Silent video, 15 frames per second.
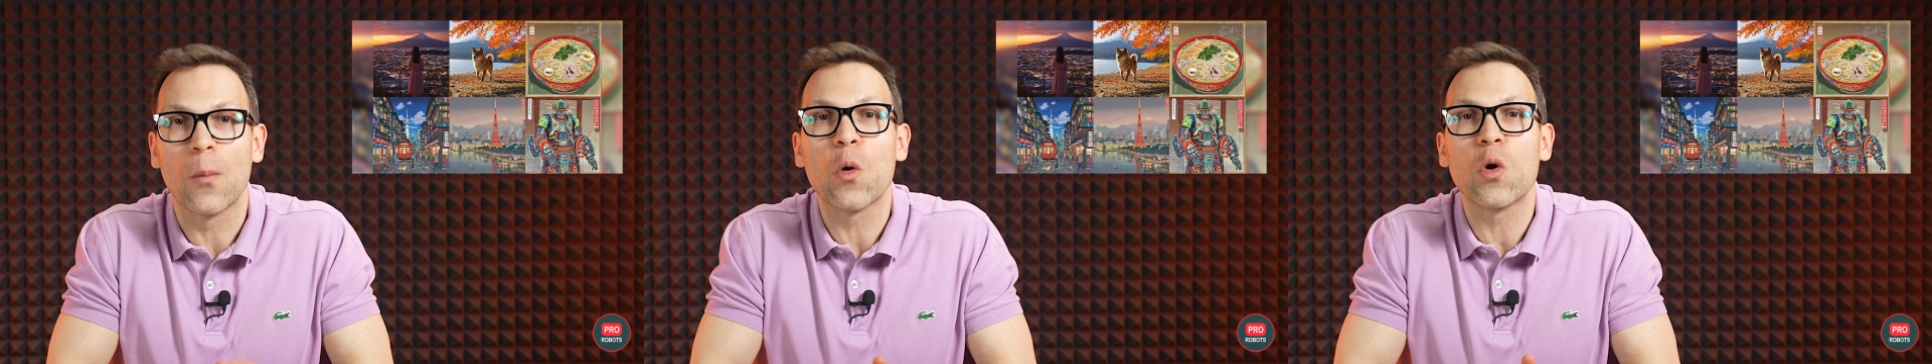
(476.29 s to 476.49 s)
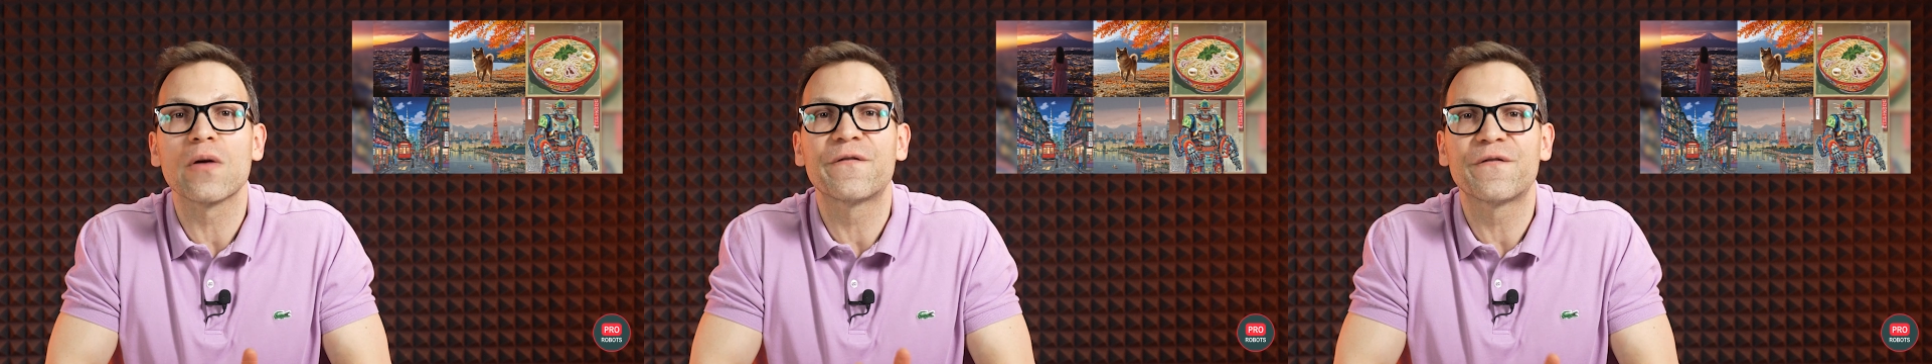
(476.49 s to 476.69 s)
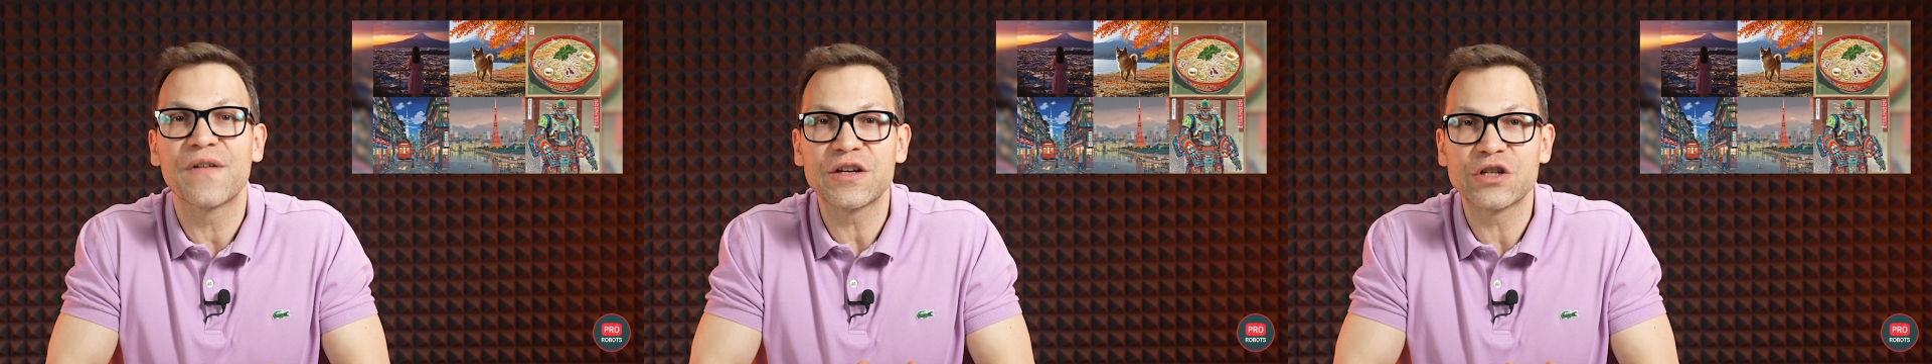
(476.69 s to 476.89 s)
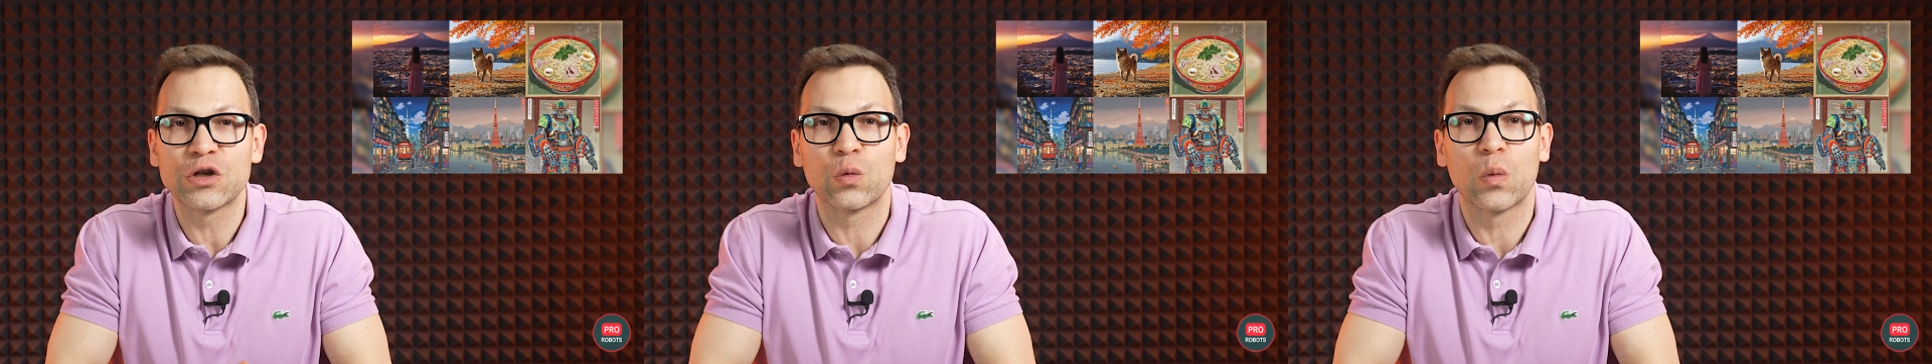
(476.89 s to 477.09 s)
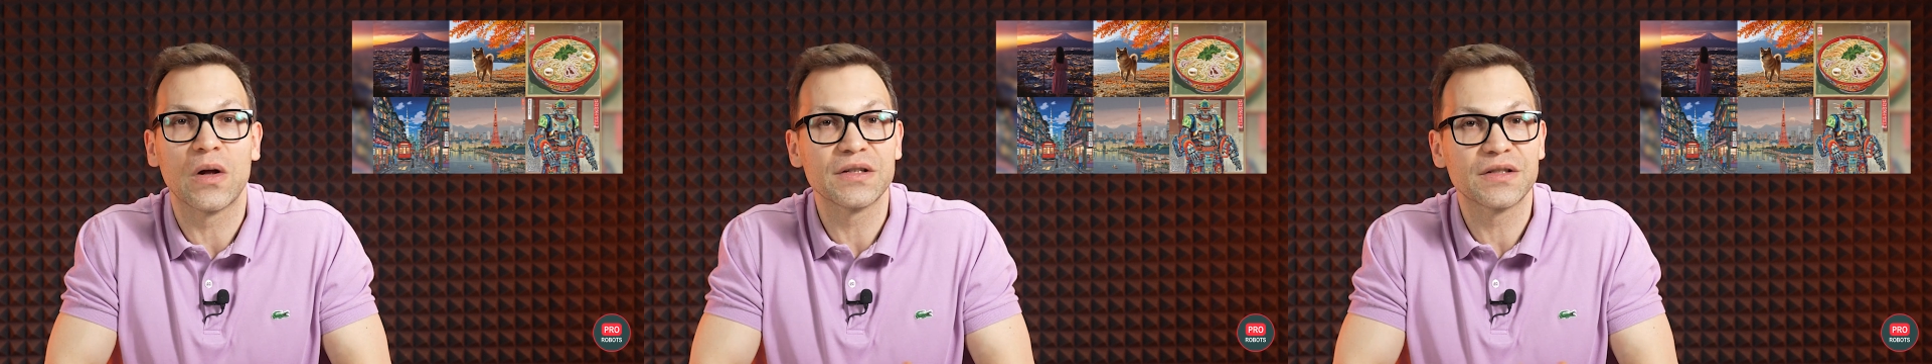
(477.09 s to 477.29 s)
more
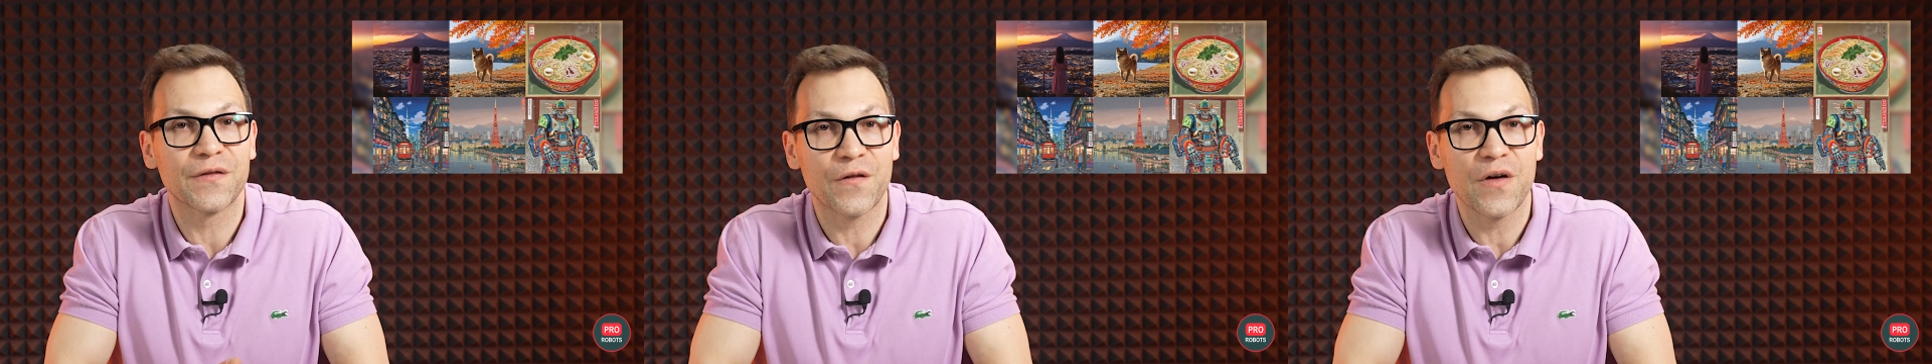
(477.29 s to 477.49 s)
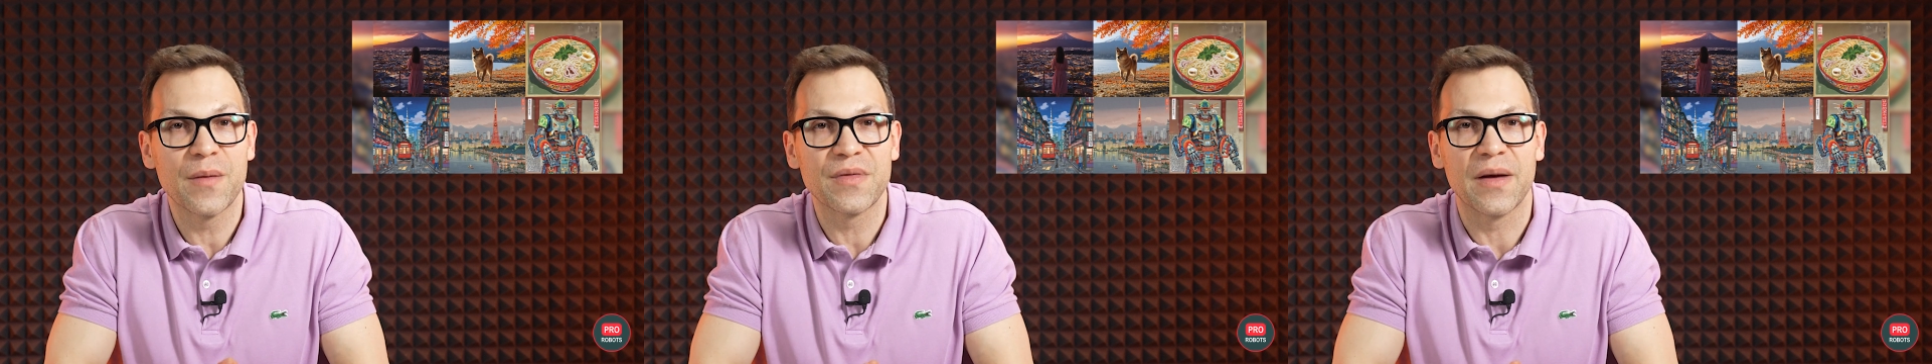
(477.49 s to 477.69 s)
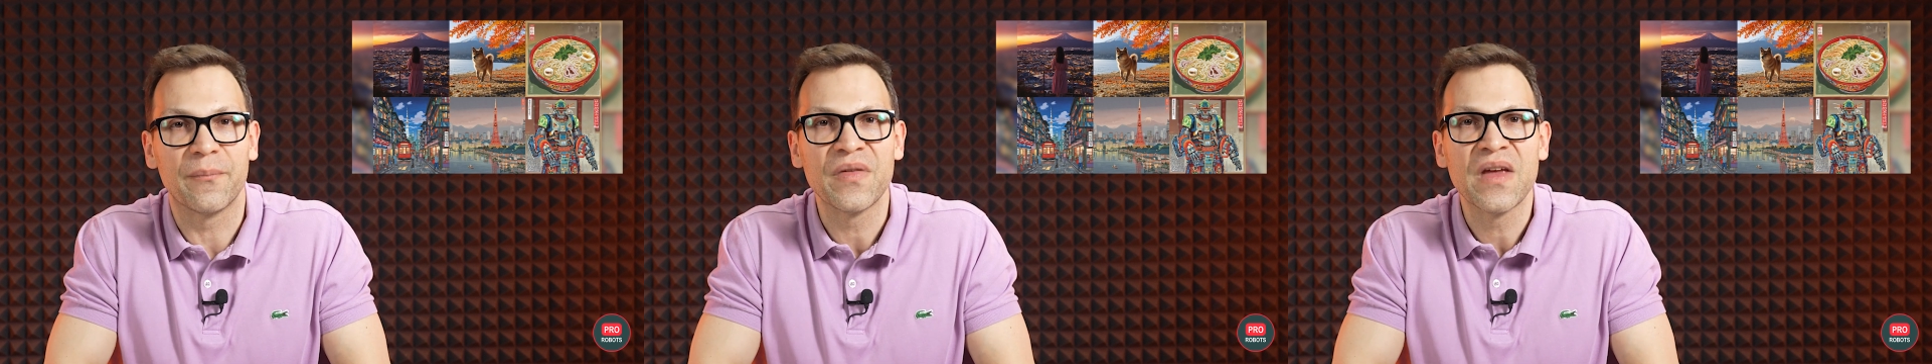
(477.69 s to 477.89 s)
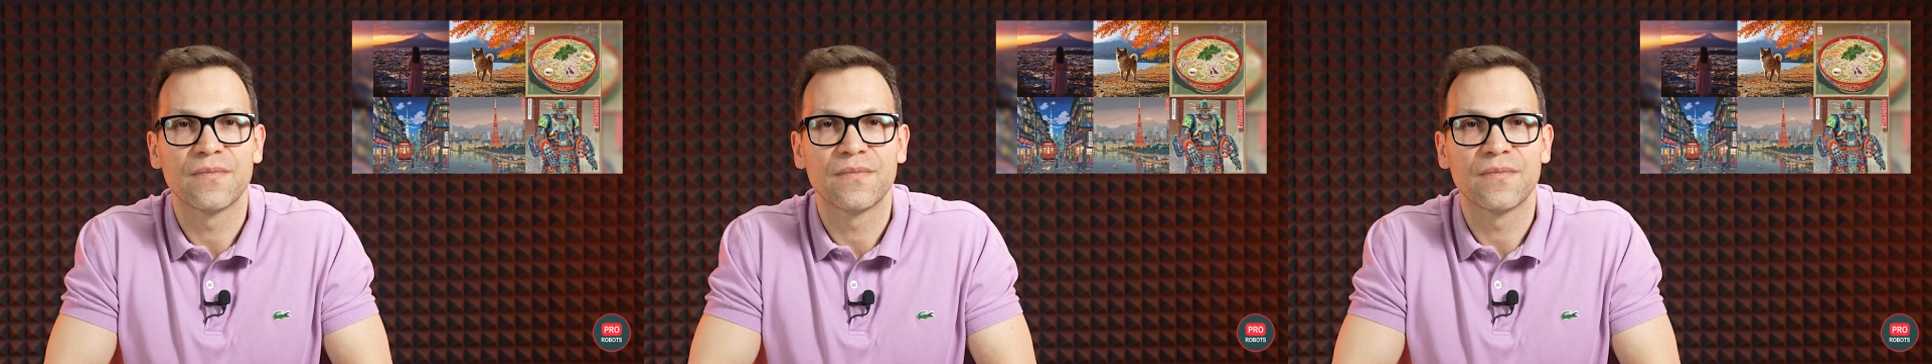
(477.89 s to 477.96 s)
efficient ones from them.